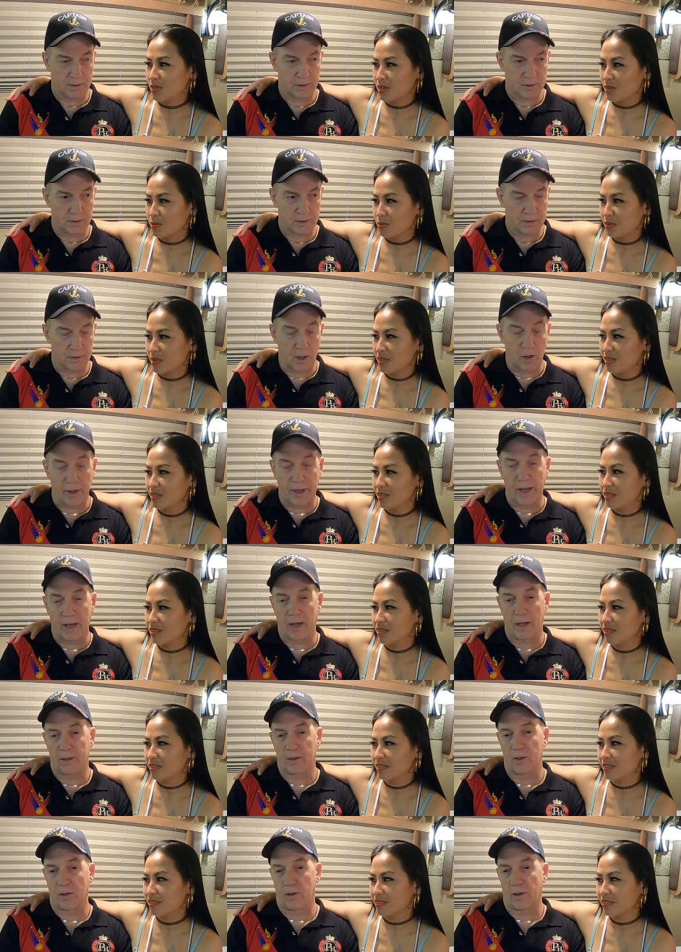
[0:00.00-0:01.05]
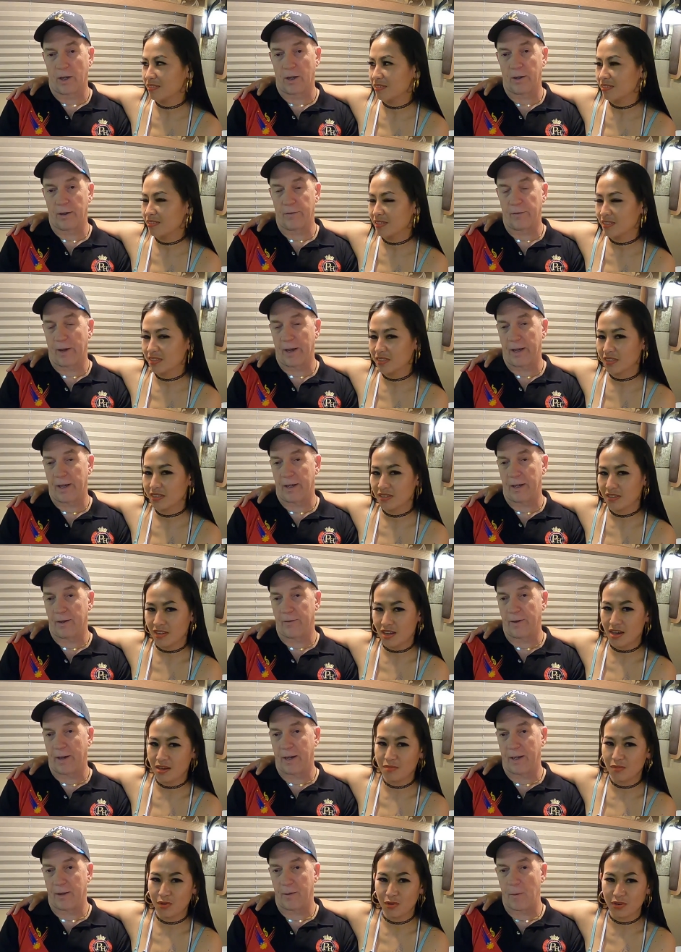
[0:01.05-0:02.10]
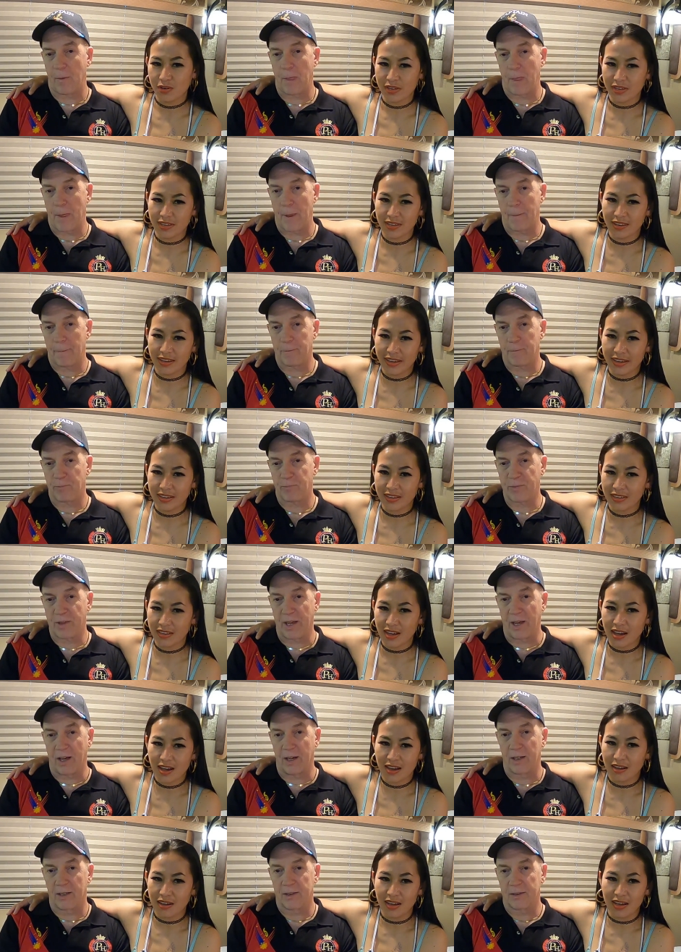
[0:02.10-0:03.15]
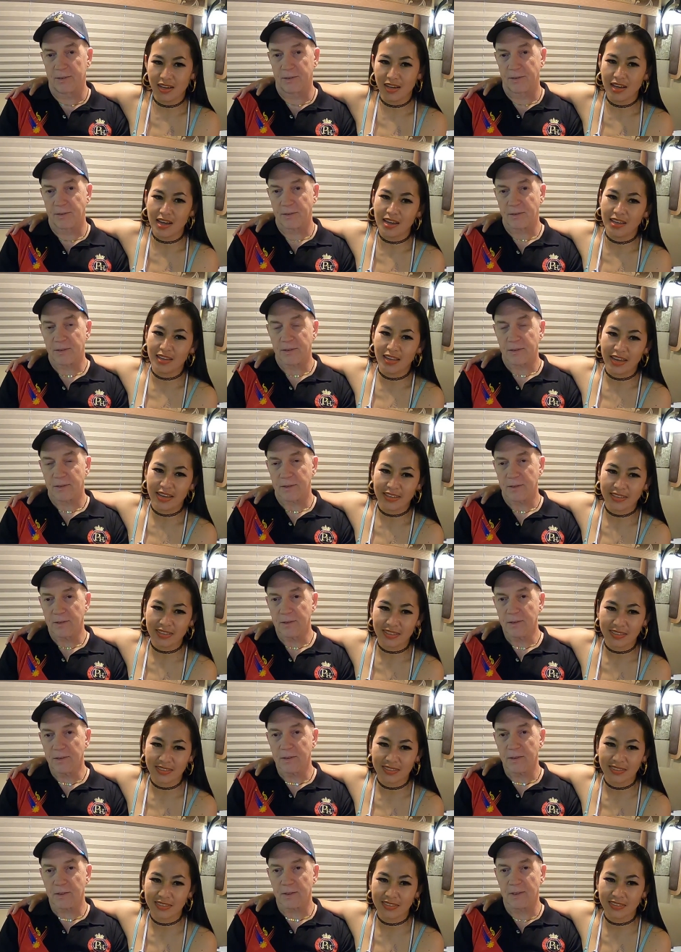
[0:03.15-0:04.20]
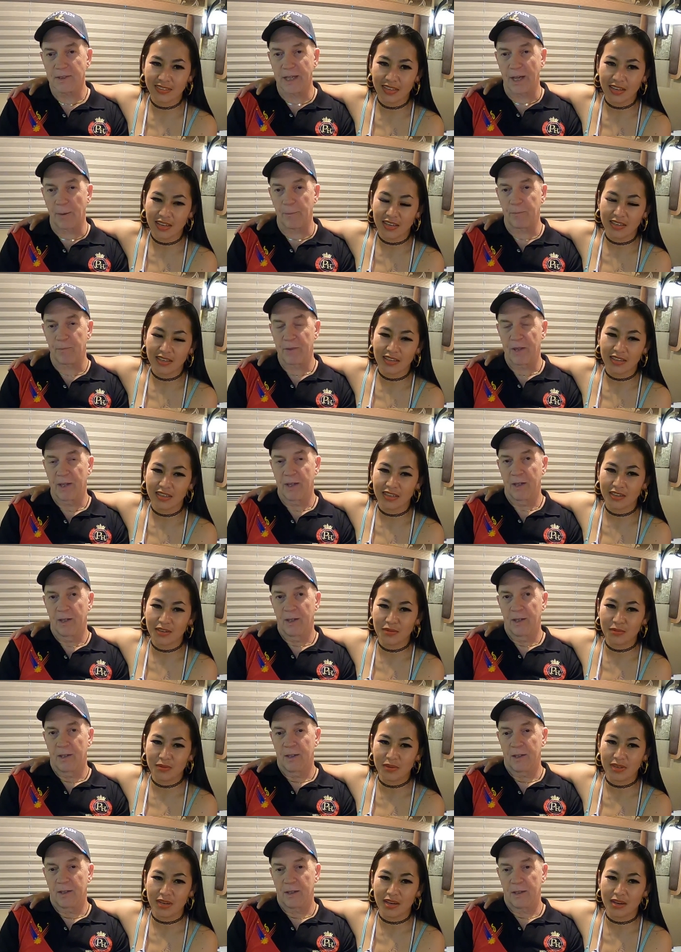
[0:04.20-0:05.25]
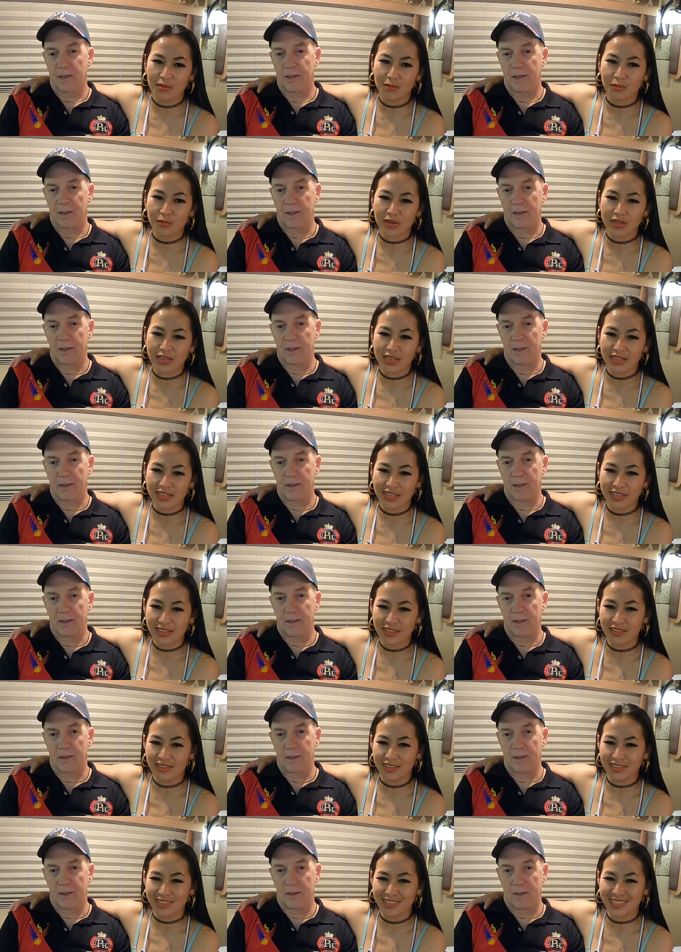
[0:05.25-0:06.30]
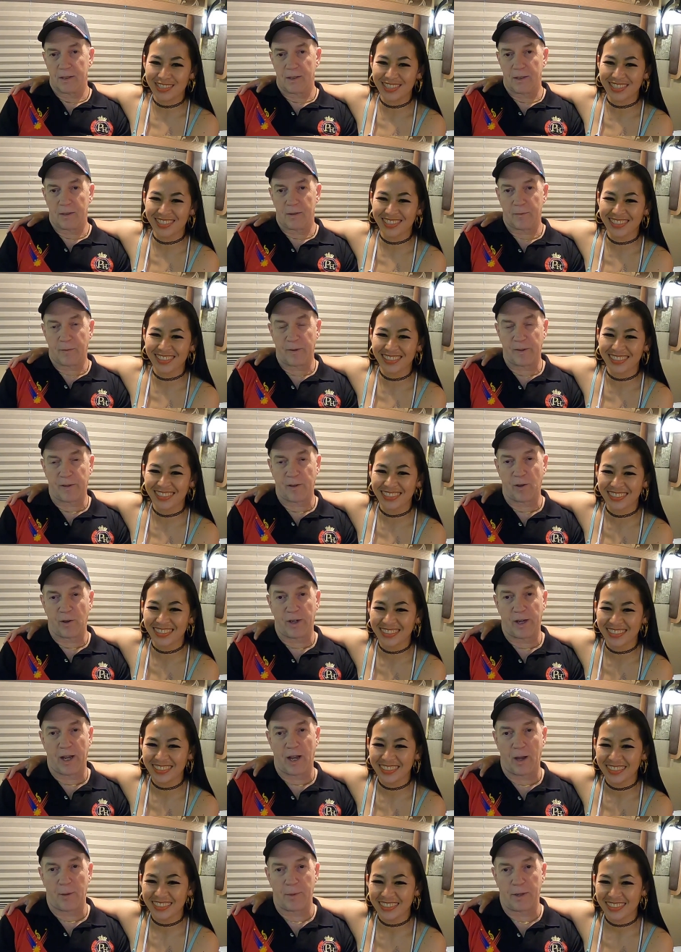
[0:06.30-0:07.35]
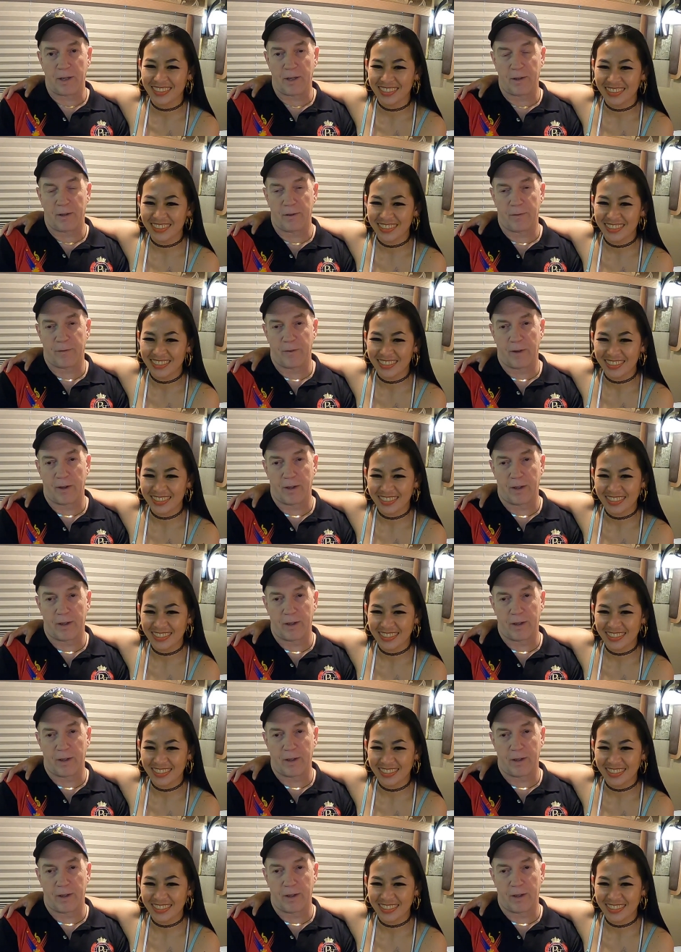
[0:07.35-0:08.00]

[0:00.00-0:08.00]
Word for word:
Speaker 1: Irwin. Oh
Speaker 2: yeah, no, I, if I if I'm I,
Speaker 1: already like yeah, I, I like it. Yep we're gonna get this.
Speaker 2: For sure, yeah. I mean, if